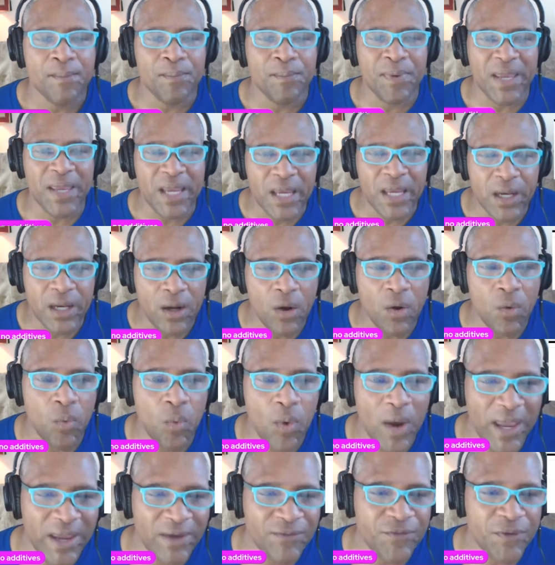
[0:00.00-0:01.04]
being
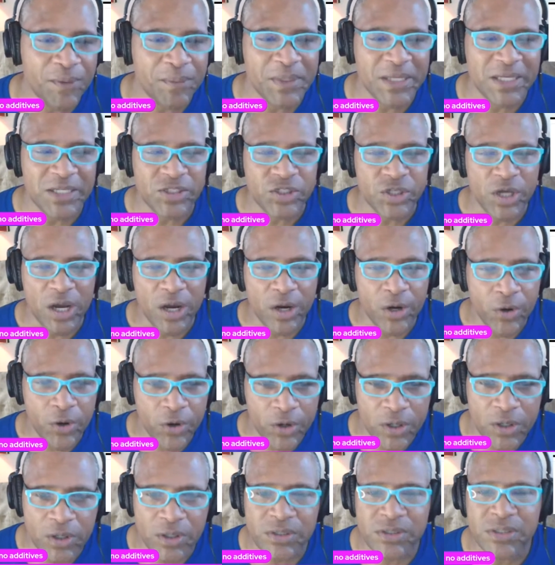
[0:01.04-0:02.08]
away from these young
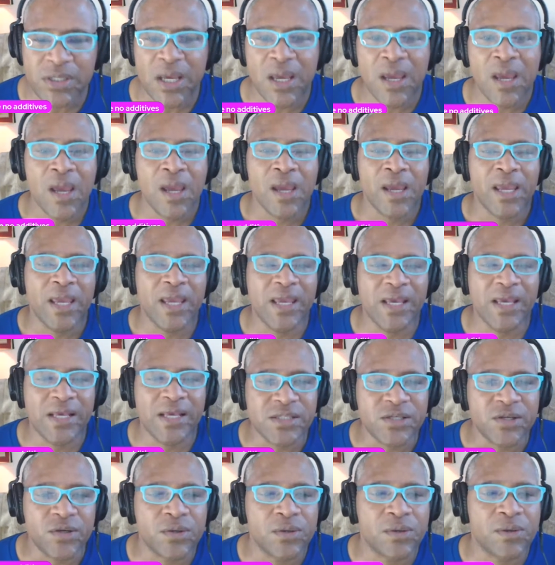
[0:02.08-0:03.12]
girls
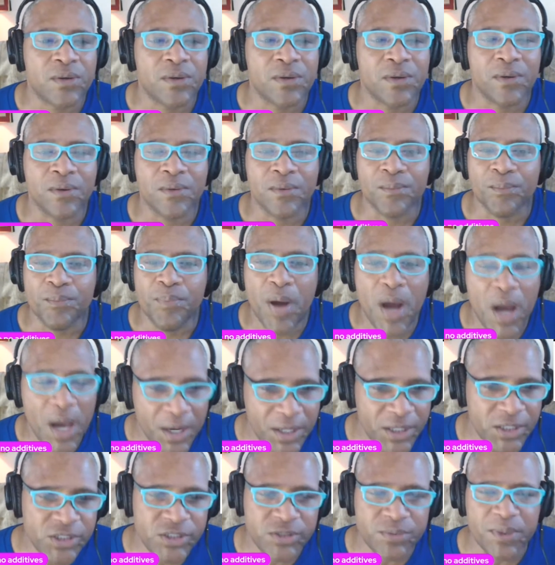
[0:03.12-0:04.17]
is
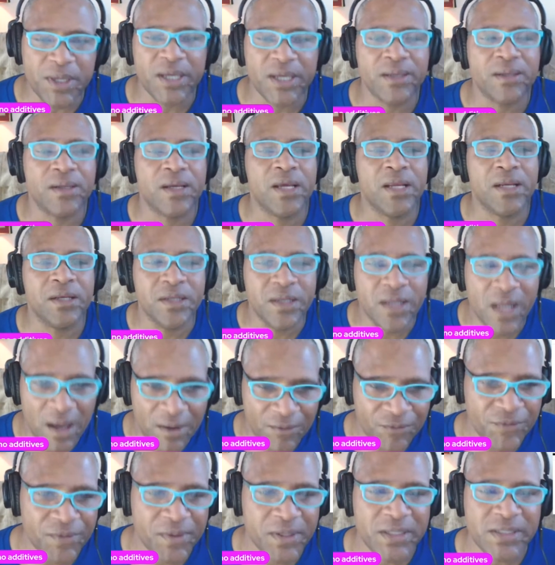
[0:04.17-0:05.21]
punishment
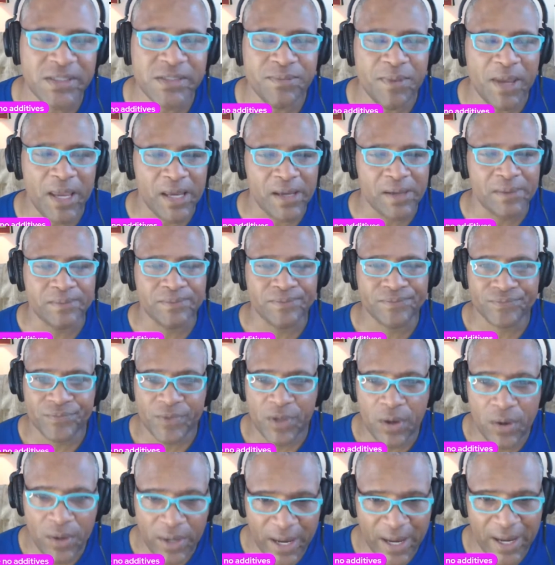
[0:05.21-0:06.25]
enough for this man.
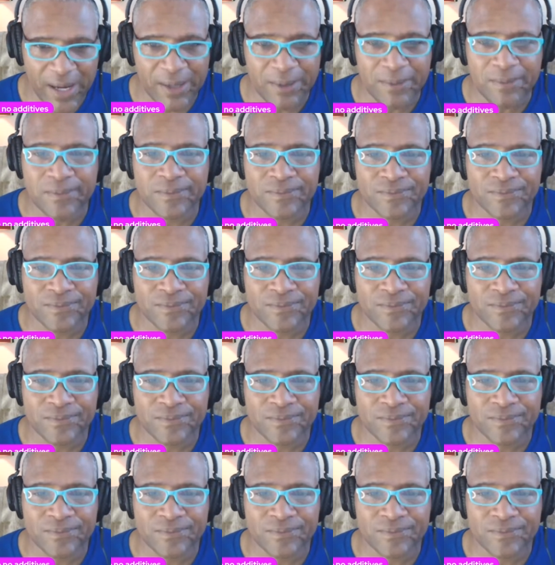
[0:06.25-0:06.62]
Okay,